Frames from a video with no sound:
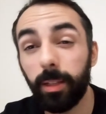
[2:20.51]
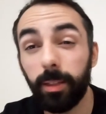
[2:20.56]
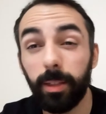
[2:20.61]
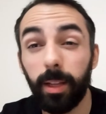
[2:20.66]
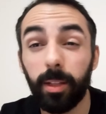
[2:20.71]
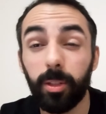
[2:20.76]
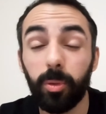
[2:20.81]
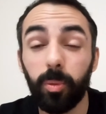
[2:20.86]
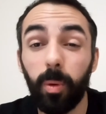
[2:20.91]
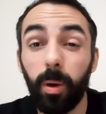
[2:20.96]

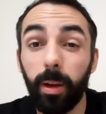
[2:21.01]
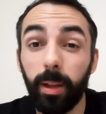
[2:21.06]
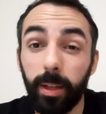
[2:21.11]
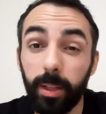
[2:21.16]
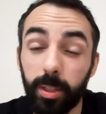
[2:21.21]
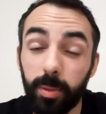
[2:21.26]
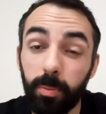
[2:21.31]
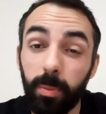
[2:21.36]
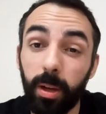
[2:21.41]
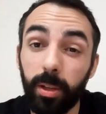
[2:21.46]
That's why it
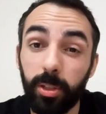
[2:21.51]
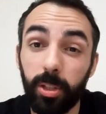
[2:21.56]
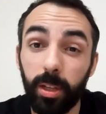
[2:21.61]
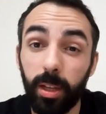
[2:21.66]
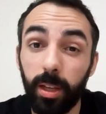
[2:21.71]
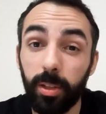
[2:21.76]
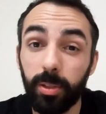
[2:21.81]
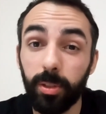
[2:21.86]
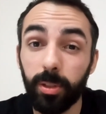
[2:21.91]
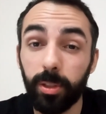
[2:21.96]
is much
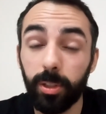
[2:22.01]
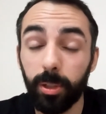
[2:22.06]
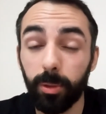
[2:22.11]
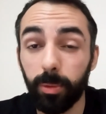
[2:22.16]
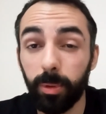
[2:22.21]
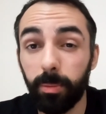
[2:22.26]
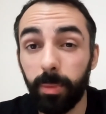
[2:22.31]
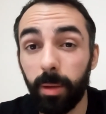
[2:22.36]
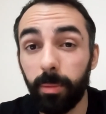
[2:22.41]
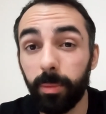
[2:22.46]
easier to
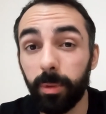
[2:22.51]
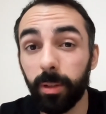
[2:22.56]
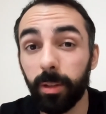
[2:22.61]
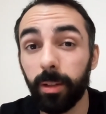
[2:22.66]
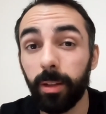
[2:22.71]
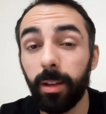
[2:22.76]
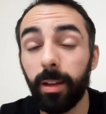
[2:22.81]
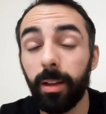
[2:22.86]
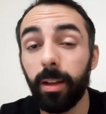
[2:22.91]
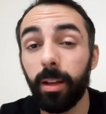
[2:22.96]
remember
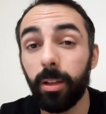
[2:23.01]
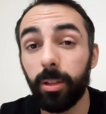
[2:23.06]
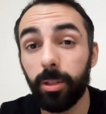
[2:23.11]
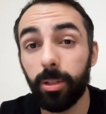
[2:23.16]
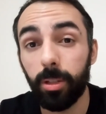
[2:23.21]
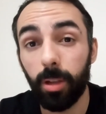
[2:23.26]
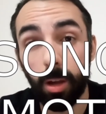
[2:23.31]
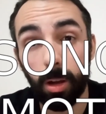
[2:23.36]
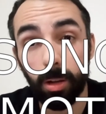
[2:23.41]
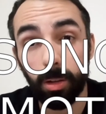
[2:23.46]

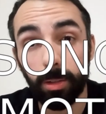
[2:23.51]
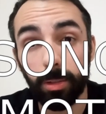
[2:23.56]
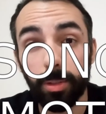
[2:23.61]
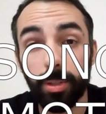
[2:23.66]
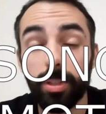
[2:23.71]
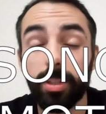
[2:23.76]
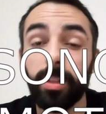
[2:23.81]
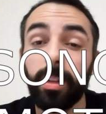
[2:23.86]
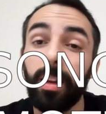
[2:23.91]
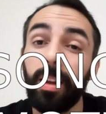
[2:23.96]

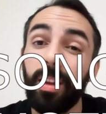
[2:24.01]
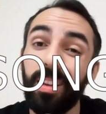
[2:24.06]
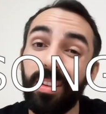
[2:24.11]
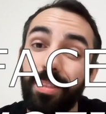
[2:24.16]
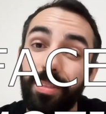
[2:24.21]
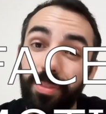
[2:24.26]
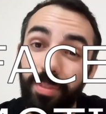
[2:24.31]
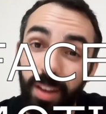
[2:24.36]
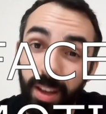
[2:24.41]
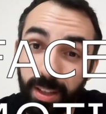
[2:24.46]
songs,
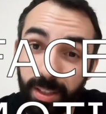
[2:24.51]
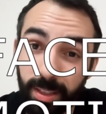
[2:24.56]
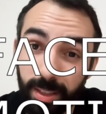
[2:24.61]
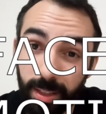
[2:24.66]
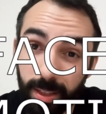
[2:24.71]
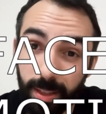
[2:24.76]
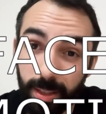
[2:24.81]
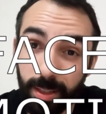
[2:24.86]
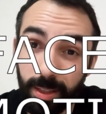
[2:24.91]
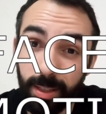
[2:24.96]

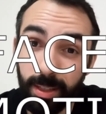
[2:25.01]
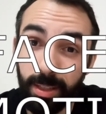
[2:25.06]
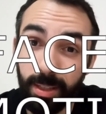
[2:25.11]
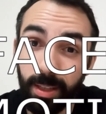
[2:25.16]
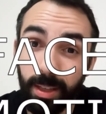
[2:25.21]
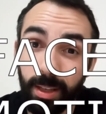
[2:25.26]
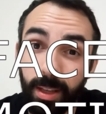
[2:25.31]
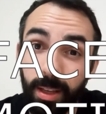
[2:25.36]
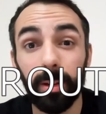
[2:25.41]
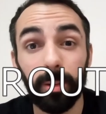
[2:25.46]
faces,
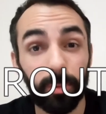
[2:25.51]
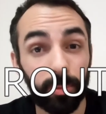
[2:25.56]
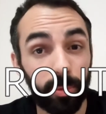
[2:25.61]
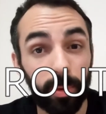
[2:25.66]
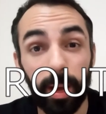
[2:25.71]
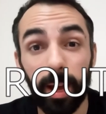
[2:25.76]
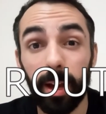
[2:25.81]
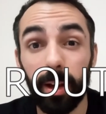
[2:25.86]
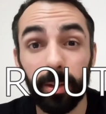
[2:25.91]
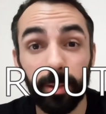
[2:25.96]

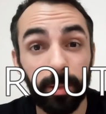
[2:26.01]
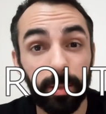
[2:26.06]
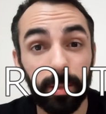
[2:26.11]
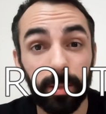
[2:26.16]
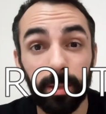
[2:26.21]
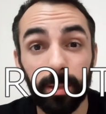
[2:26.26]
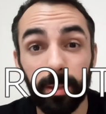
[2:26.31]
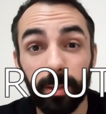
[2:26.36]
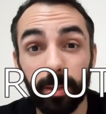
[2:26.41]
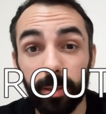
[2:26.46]

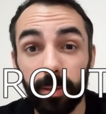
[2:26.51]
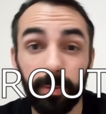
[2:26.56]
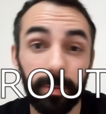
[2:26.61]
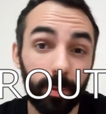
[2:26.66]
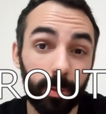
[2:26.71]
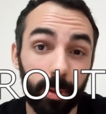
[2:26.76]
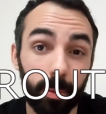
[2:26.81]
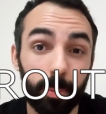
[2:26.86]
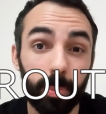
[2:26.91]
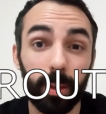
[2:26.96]
routes from
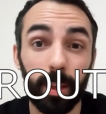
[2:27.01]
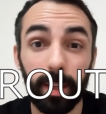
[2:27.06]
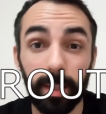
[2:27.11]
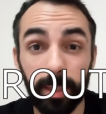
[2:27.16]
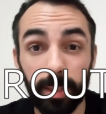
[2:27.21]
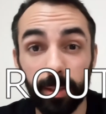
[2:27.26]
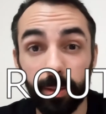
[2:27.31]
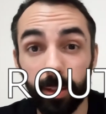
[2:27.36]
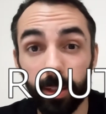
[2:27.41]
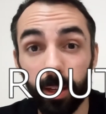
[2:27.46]
a place
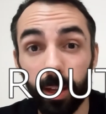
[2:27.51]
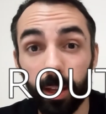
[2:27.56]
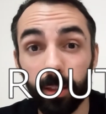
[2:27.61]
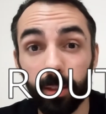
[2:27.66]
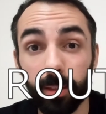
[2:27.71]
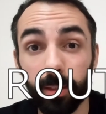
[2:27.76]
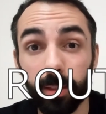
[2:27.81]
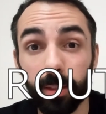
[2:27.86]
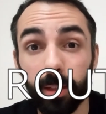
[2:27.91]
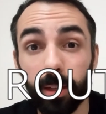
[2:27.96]
to
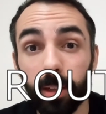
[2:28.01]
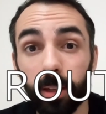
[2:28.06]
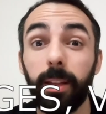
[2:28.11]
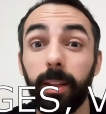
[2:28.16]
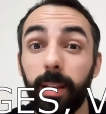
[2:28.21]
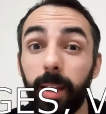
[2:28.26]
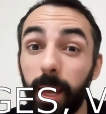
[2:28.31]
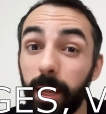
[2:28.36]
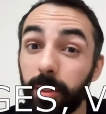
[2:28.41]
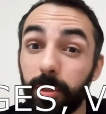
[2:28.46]
another,
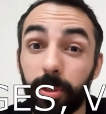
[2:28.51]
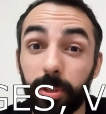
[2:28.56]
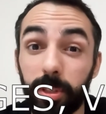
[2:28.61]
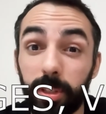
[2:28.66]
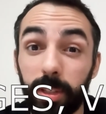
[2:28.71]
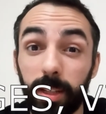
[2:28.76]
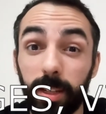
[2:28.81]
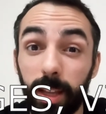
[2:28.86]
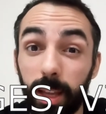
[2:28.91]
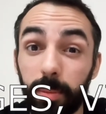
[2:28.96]

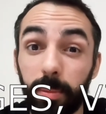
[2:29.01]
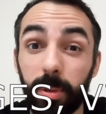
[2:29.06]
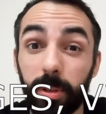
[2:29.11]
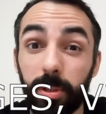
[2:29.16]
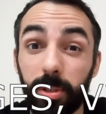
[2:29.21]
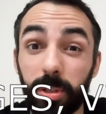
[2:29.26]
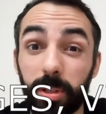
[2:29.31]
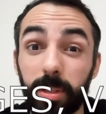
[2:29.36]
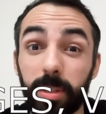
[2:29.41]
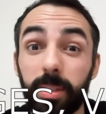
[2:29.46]
interesting
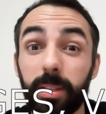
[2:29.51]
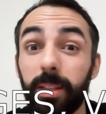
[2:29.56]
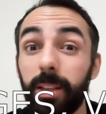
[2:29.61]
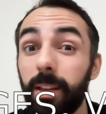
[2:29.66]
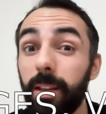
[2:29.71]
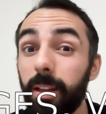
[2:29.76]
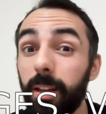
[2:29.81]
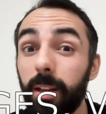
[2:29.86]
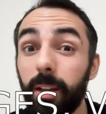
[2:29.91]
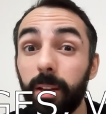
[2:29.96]
images,
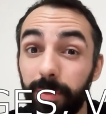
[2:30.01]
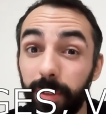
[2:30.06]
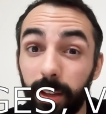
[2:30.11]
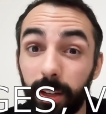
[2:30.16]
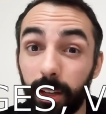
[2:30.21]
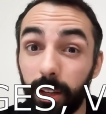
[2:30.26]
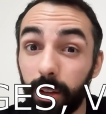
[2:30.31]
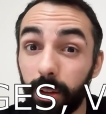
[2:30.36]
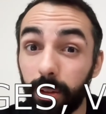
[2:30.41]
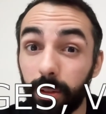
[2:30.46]

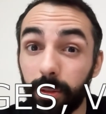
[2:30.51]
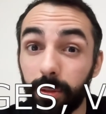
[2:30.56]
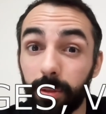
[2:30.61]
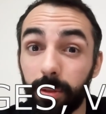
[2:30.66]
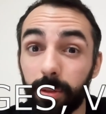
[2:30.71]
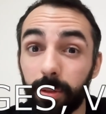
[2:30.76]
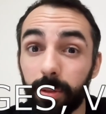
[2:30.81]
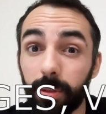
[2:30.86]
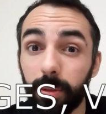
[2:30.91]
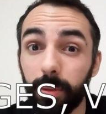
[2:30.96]
videos,